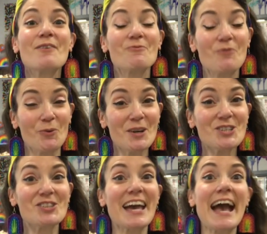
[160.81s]
for
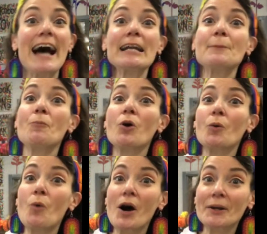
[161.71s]
which they added more
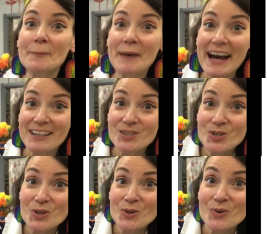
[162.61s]
water back
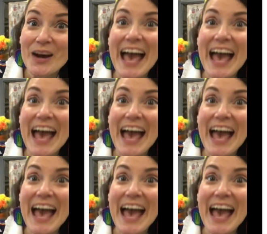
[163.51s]
to,